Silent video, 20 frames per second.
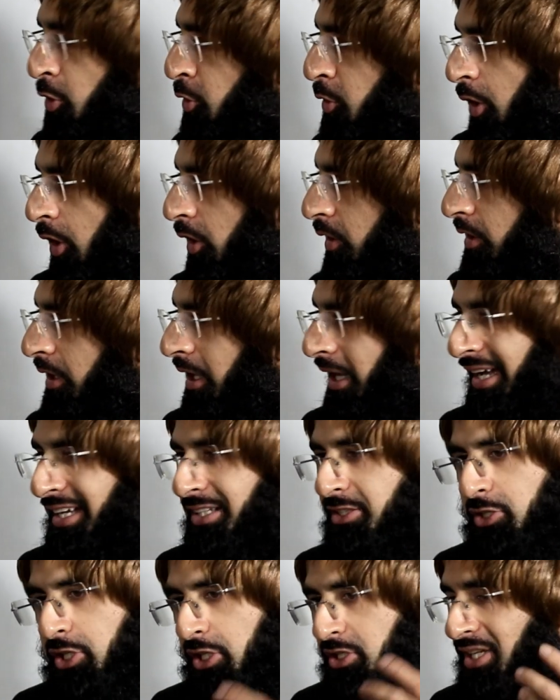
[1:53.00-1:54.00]
it's too long.
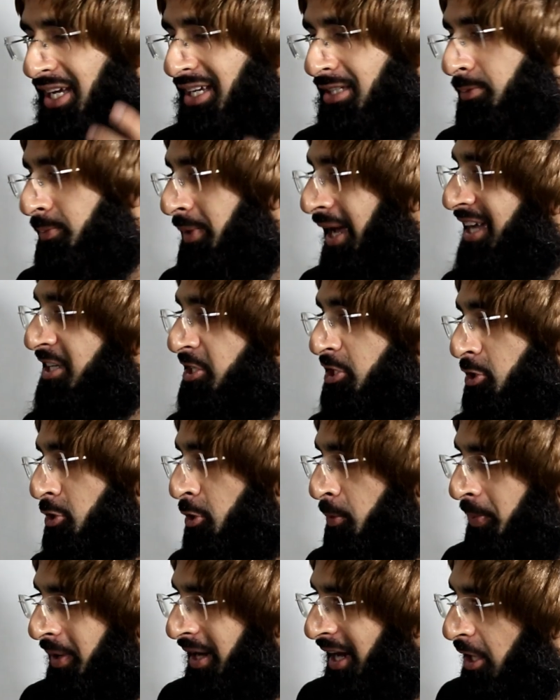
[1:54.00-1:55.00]
It just takes me
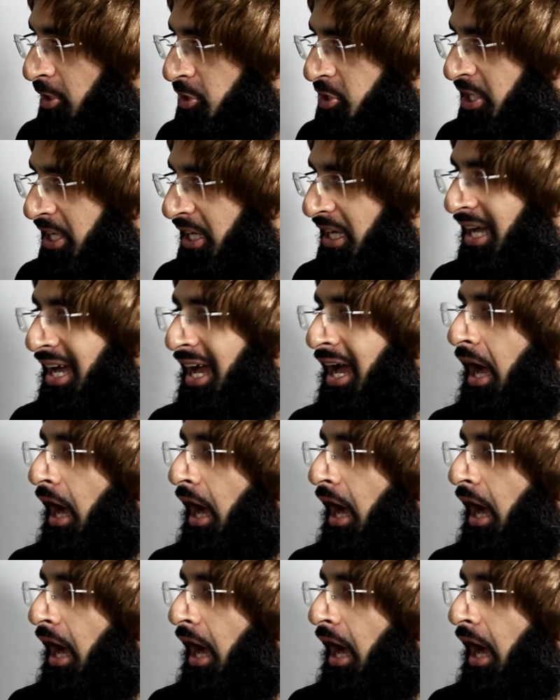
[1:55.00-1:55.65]
ages to pronounce it.